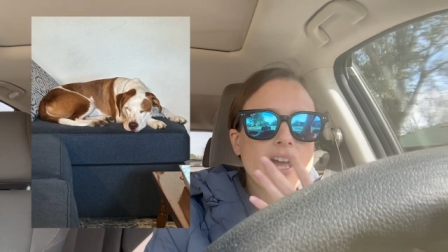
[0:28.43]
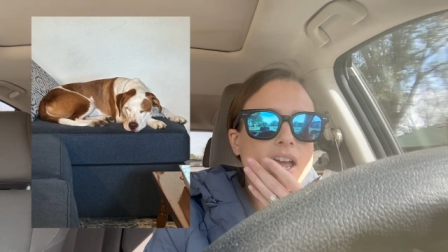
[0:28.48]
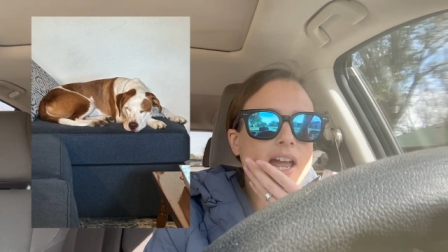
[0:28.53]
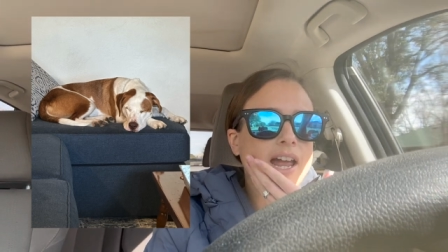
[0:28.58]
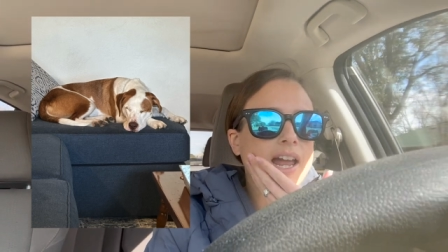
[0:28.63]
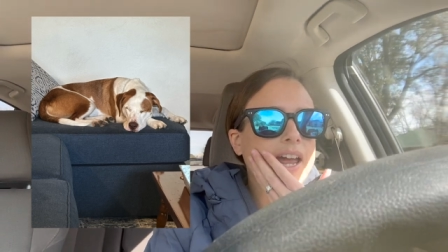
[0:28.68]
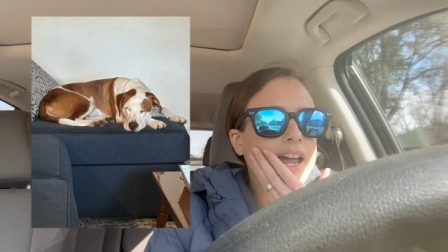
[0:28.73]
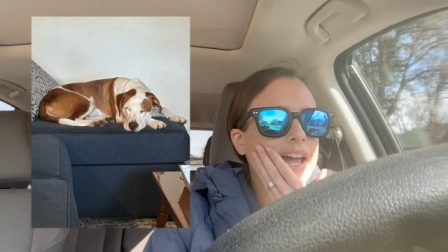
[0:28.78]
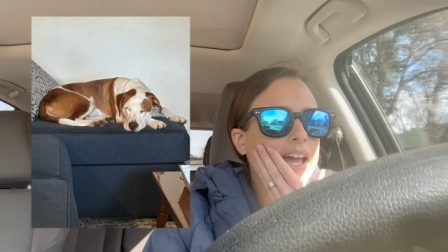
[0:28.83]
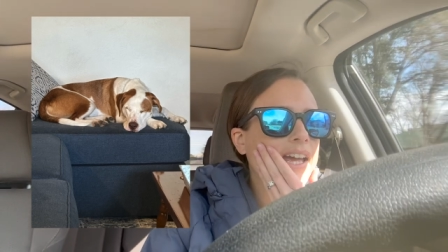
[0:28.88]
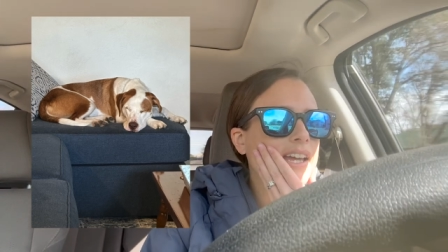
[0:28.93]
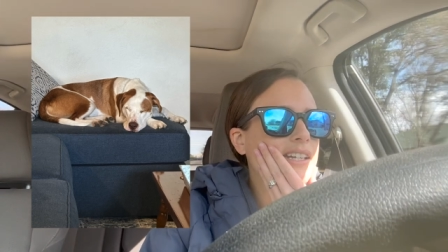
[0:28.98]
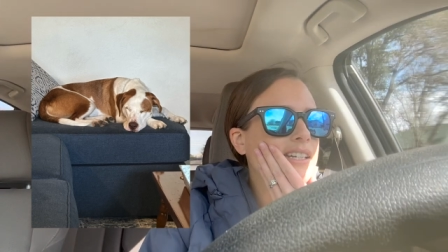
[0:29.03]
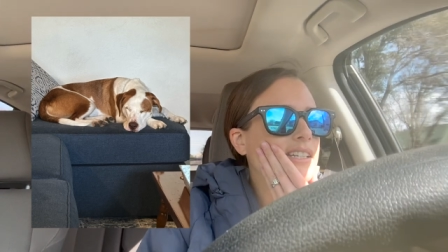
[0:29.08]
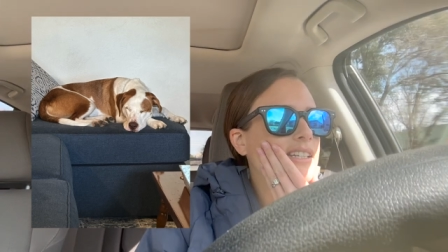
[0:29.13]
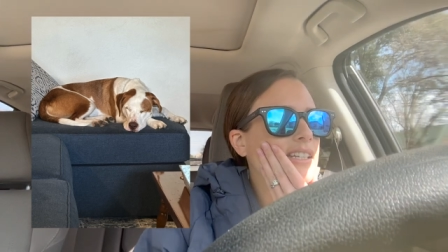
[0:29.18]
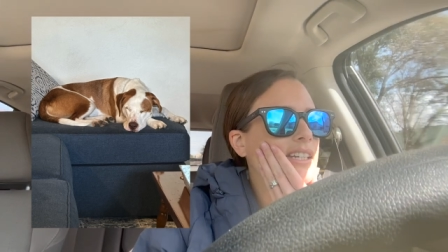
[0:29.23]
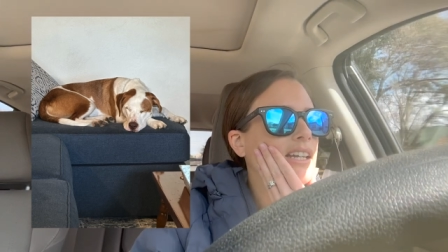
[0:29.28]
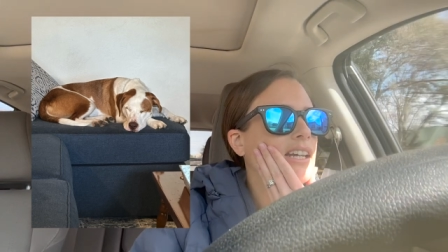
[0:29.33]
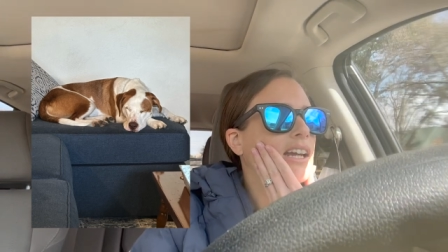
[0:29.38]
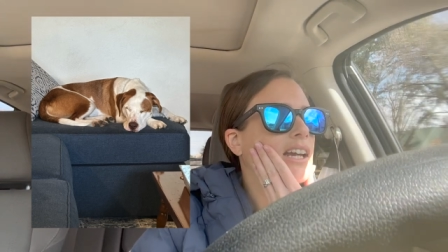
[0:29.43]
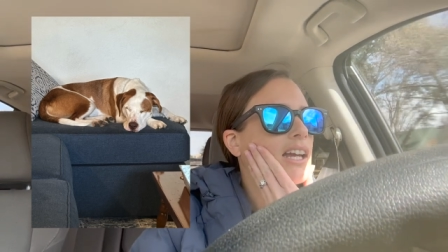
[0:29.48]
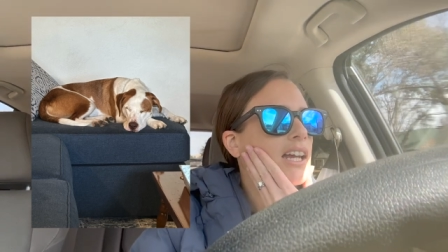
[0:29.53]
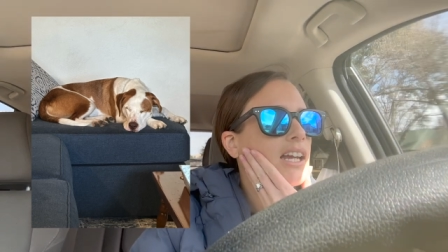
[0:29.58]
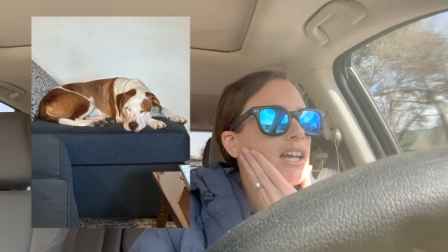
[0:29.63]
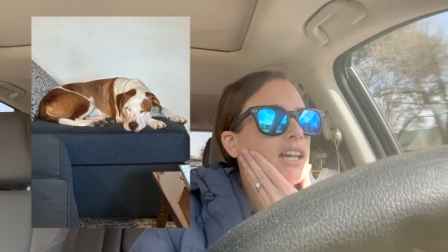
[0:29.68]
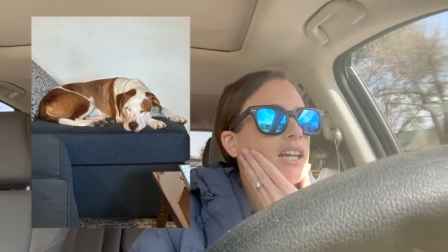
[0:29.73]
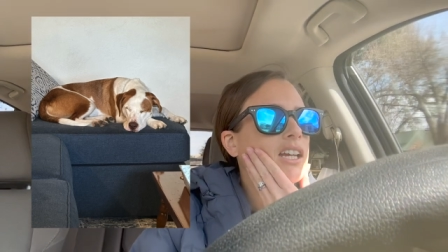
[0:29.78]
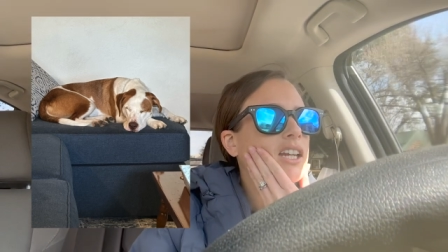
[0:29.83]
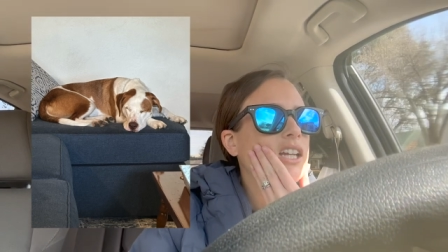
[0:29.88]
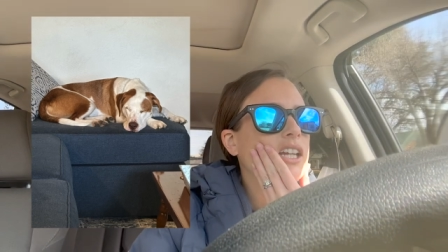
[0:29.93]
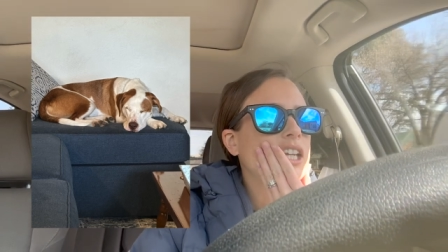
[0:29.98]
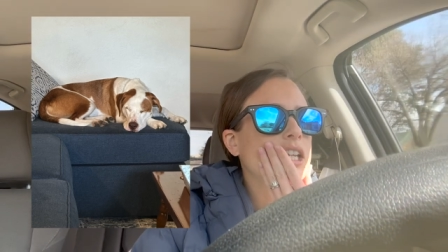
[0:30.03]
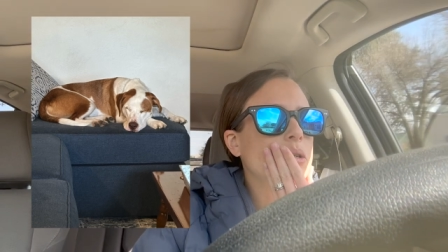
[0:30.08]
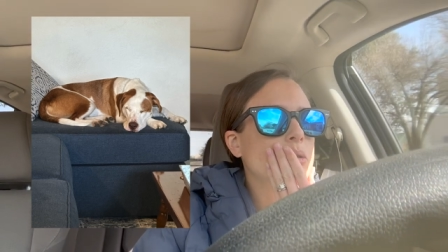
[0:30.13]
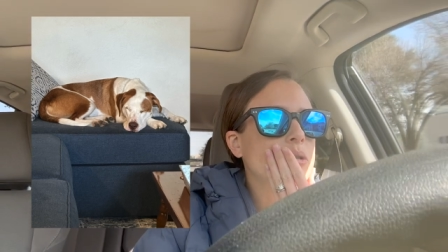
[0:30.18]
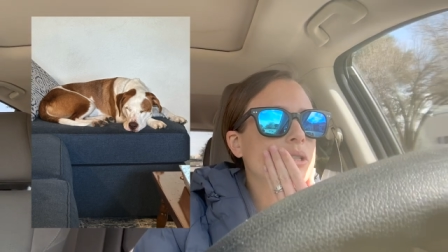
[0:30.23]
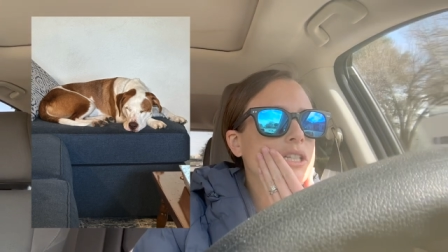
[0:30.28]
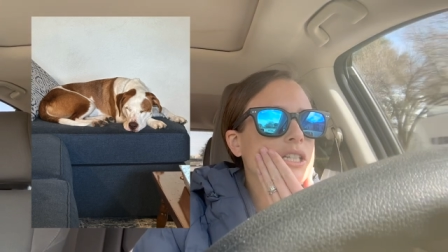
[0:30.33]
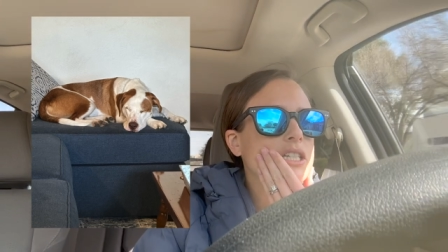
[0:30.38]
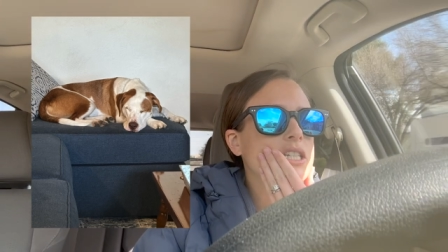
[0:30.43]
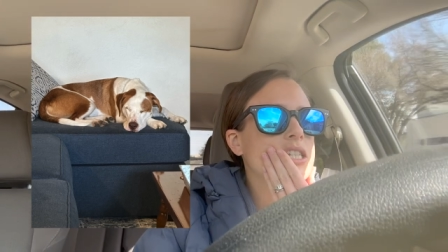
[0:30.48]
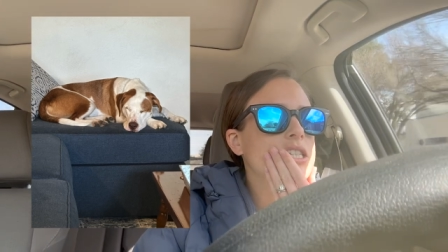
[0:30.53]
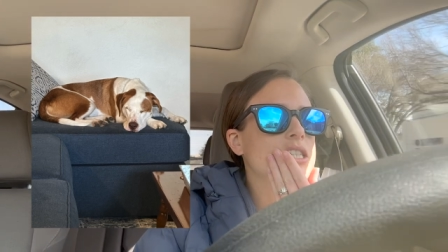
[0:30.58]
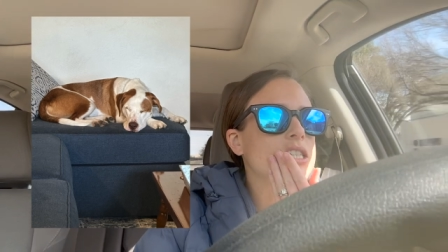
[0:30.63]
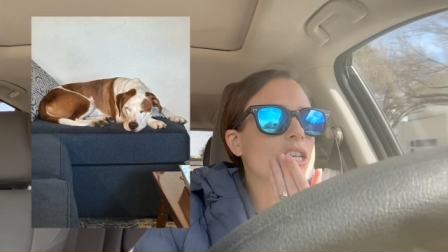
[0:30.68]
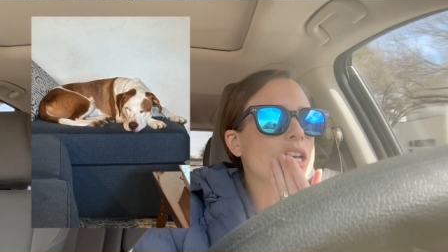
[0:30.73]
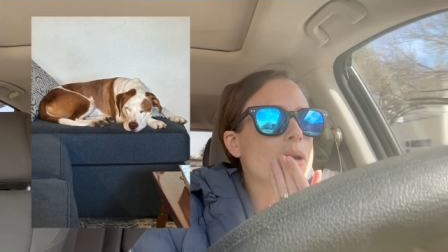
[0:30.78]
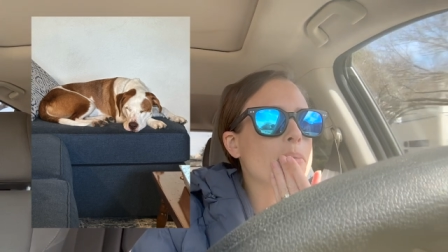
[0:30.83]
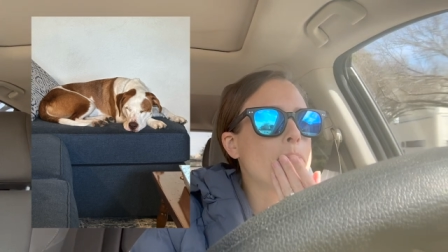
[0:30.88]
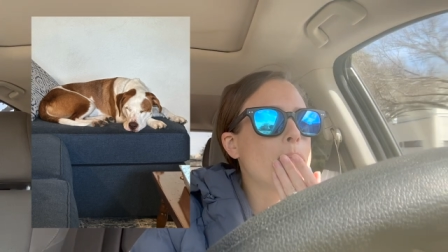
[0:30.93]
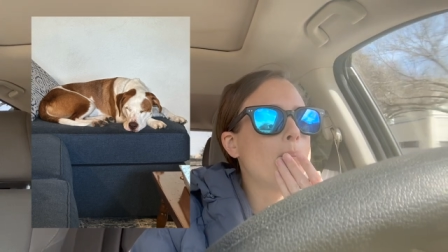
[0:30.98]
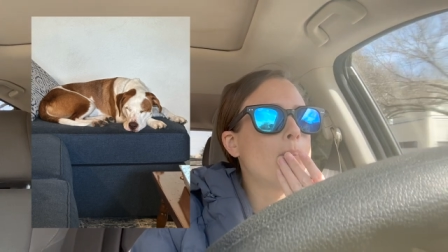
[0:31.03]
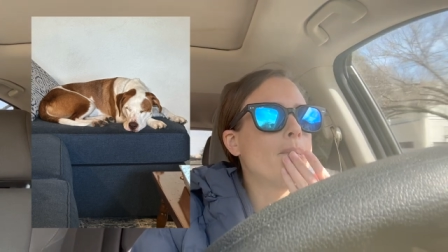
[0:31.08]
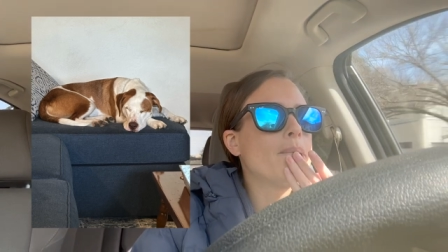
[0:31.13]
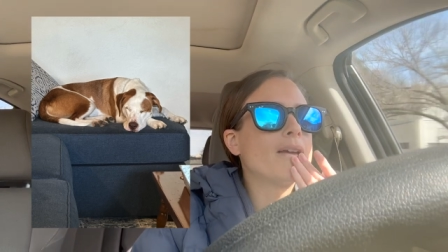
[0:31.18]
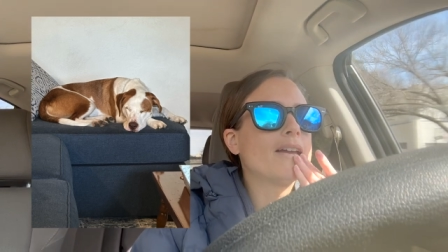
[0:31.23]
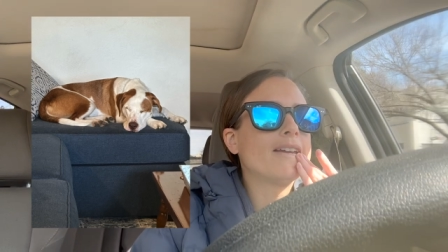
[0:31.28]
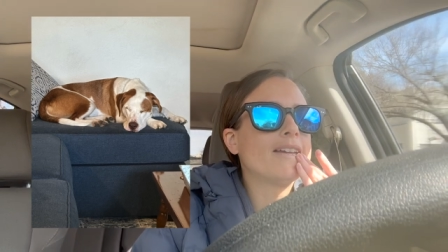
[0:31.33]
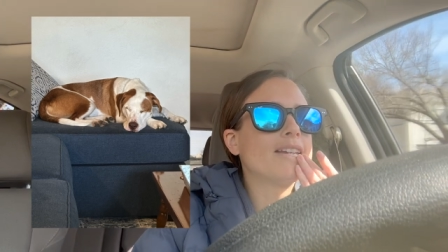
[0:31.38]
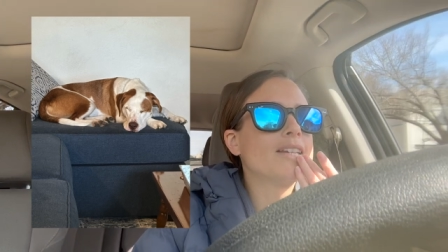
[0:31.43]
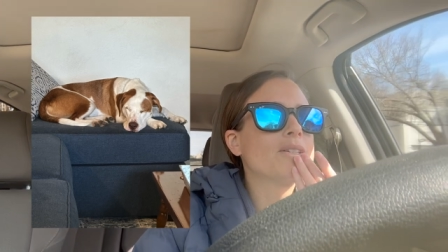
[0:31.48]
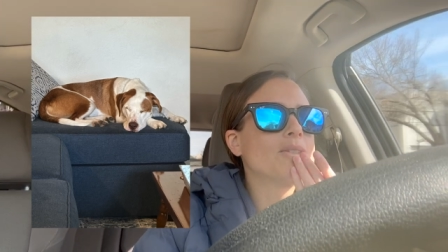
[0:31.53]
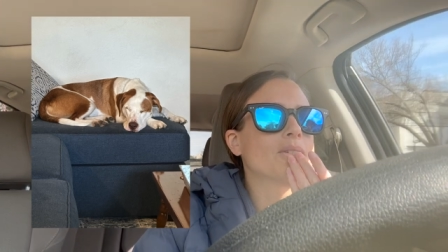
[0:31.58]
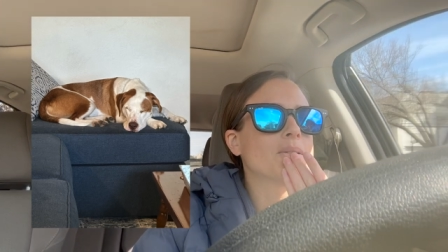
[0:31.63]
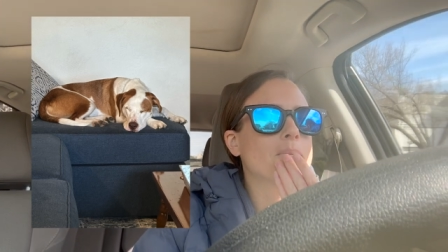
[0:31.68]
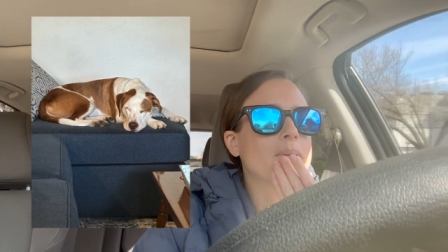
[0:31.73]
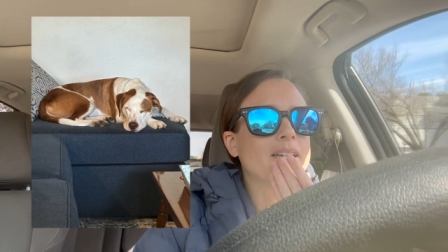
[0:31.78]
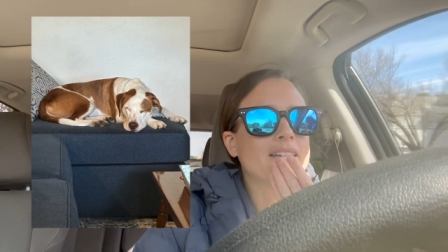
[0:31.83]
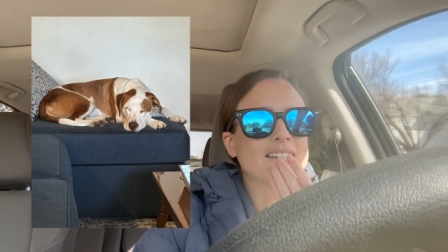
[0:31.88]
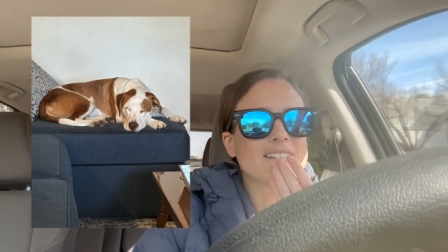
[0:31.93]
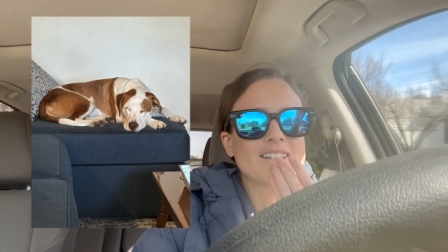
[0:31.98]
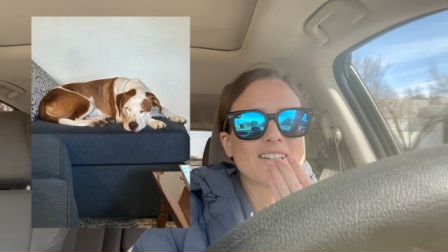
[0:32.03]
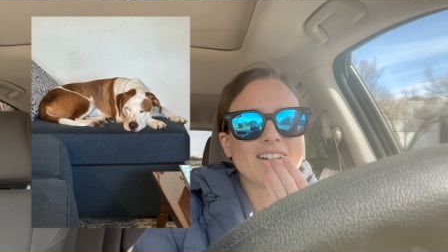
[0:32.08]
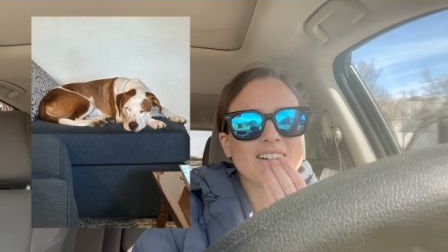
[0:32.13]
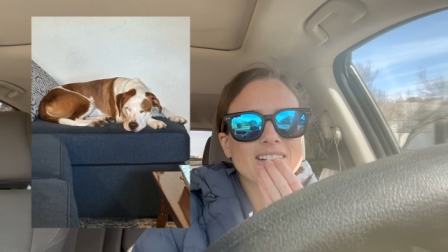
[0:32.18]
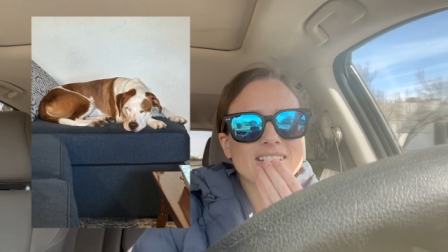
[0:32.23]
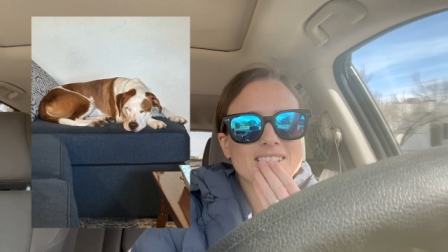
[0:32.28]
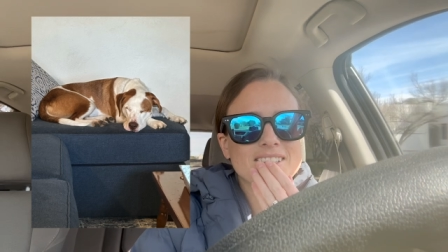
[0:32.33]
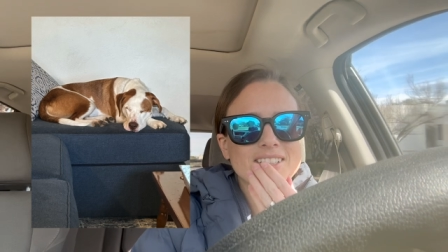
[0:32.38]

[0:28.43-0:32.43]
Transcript: And he was he's a big dog.